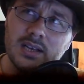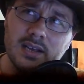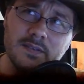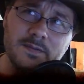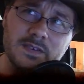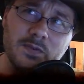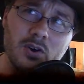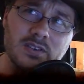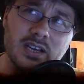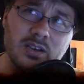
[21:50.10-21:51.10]
as
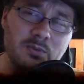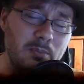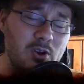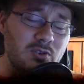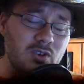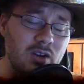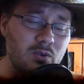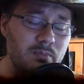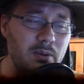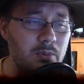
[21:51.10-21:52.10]
far as I can remember, I was trying to
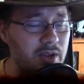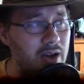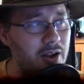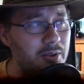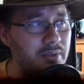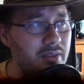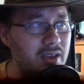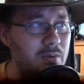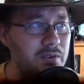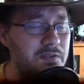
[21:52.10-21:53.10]
remember now, I don't
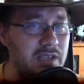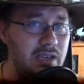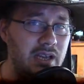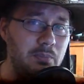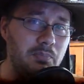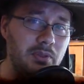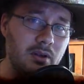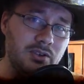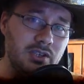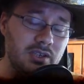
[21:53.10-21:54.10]
think we've seen any
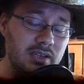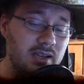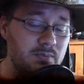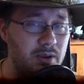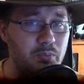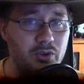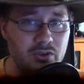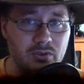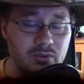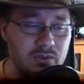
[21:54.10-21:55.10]
plunging attacks, but I'm pretty
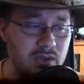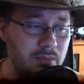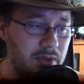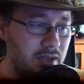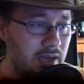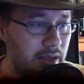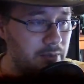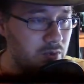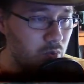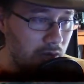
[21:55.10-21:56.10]
sure those are going to be in the game
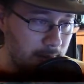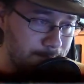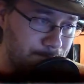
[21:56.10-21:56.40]
as well.